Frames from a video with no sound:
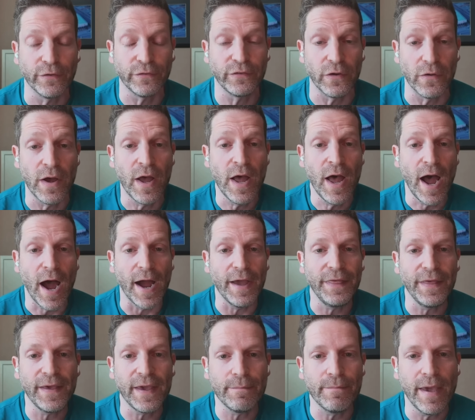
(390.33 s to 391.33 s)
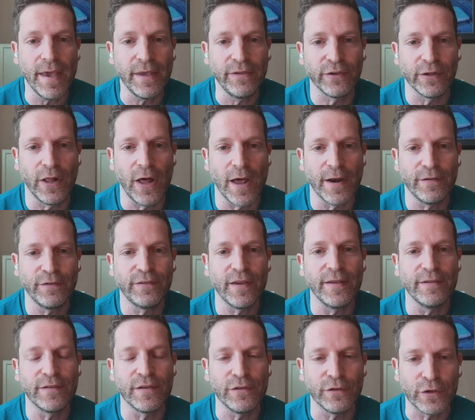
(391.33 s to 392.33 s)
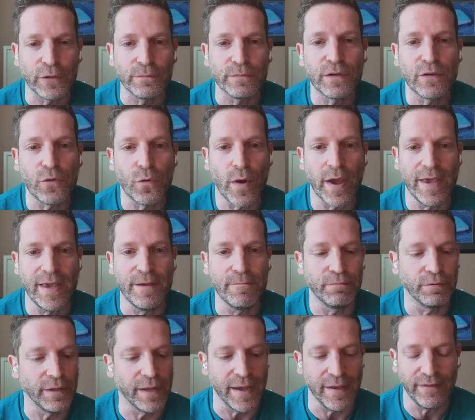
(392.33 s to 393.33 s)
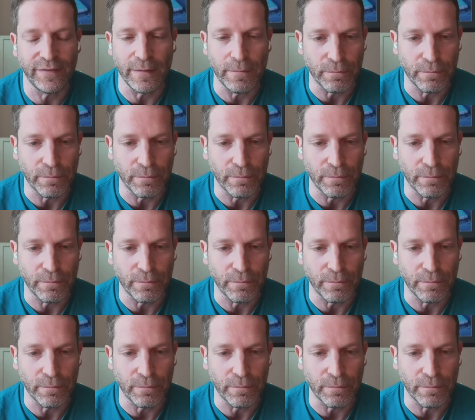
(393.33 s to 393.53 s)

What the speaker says: So I think it makes a lot of sense in terms of the way he plays.